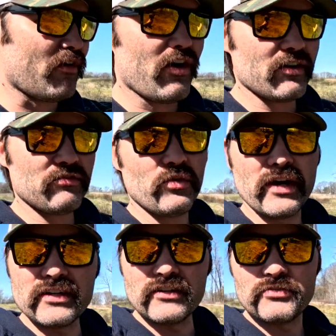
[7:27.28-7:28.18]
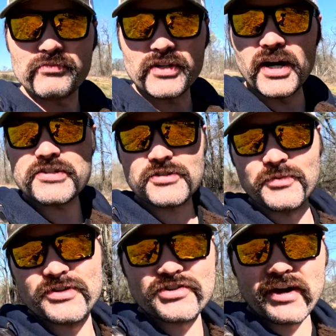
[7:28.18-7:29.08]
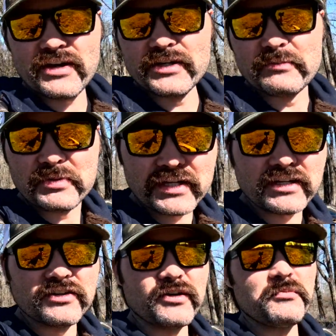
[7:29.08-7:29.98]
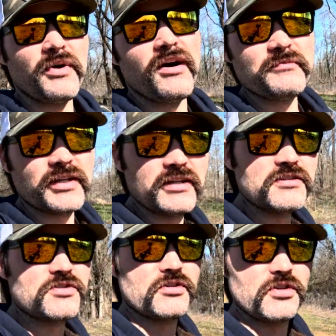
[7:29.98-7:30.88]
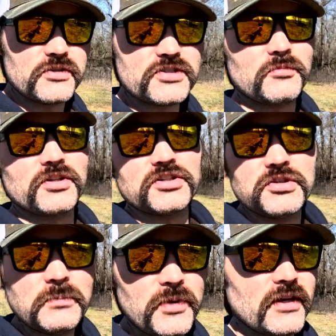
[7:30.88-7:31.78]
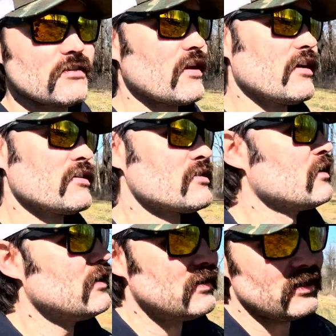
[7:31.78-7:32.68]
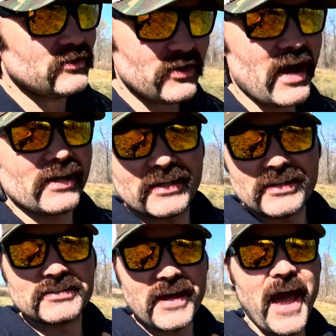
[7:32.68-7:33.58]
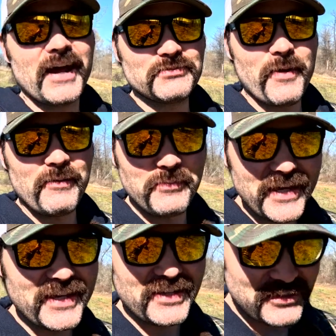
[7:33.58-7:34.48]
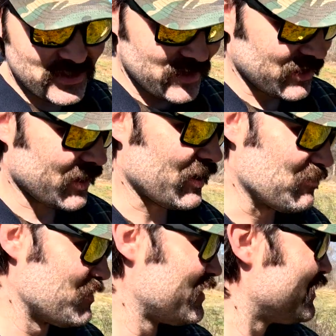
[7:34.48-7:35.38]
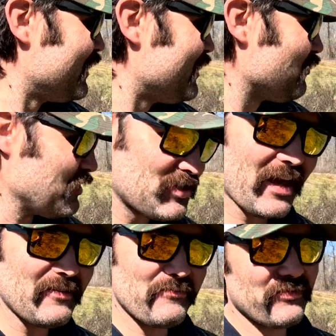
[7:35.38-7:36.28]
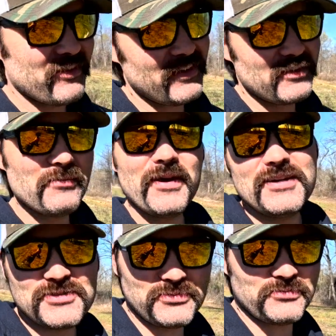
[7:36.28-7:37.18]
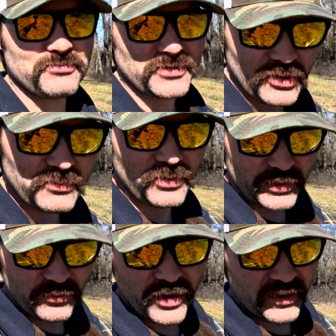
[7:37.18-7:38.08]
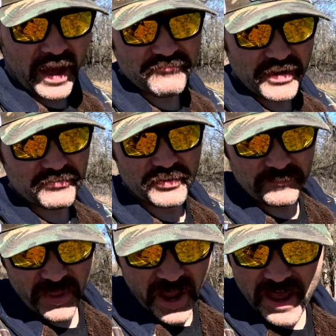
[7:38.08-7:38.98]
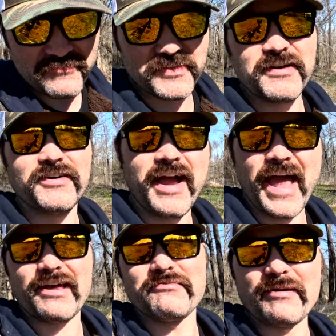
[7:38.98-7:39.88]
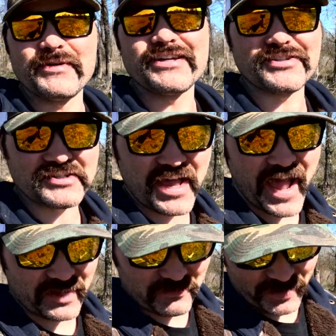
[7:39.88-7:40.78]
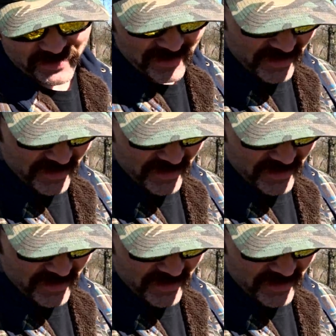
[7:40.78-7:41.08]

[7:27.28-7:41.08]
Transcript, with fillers: far enough away that if customers are out here picking their own pumpkins and doing some of the U-pick things, they're not gonna get attacked by bees, um, which they, the bees do pretty well. I've never, I have never had my bees attack me.